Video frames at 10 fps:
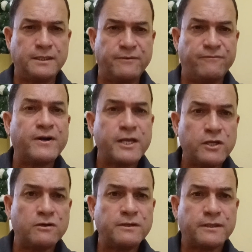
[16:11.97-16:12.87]
very
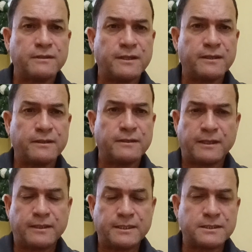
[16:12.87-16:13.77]
young,
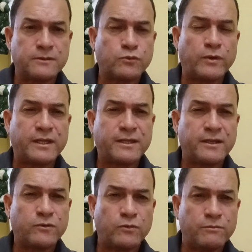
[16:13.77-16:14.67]
I think it's
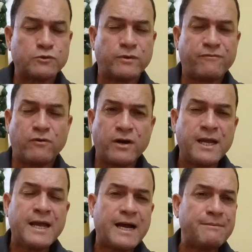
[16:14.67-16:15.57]
23 to almost 24.
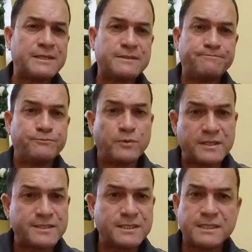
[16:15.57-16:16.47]
I mean, well,
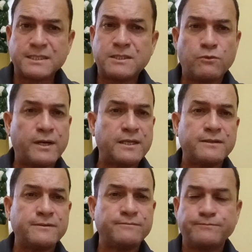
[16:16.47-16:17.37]
she's the
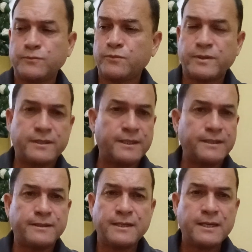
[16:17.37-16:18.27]
one with
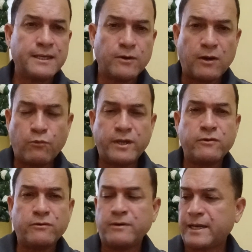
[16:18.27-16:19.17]
the
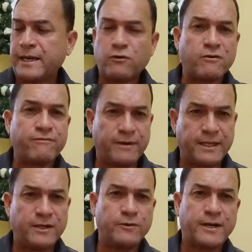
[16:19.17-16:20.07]
widow and an orphan
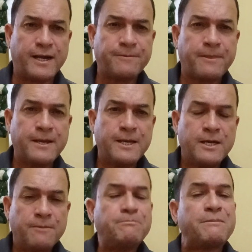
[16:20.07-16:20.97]
now, right?
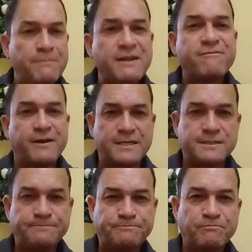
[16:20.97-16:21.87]
But many
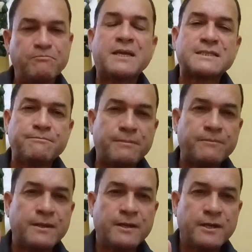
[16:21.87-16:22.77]
friends, because
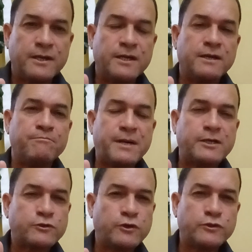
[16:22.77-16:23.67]

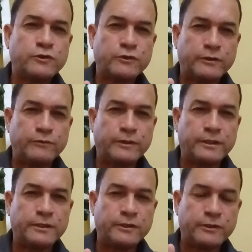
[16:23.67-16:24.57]
Mark Thornton,
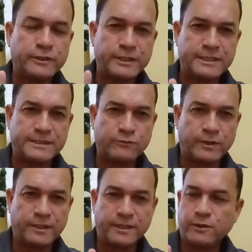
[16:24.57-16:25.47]

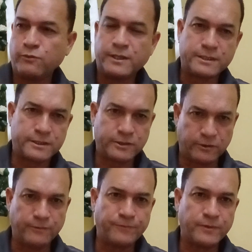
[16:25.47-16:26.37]
when he was,
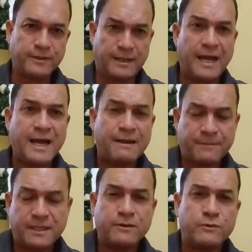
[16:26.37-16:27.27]
alive,
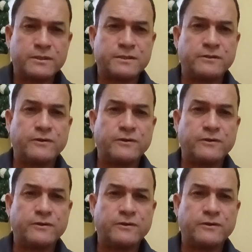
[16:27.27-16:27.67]
and he was,